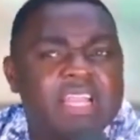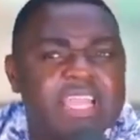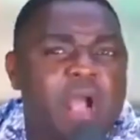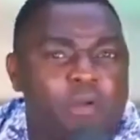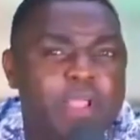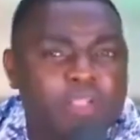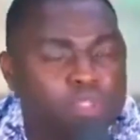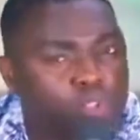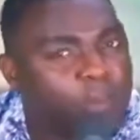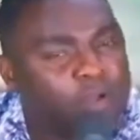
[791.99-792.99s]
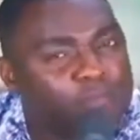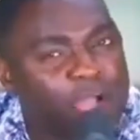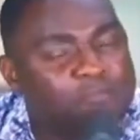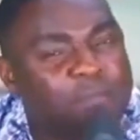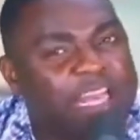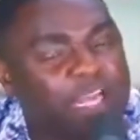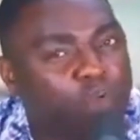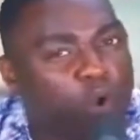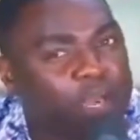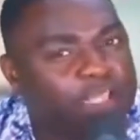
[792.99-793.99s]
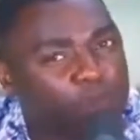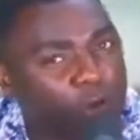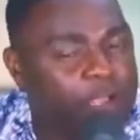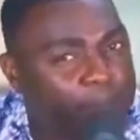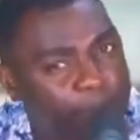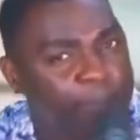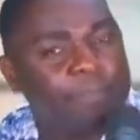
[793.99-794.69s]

They are going to drop the $5 million for him.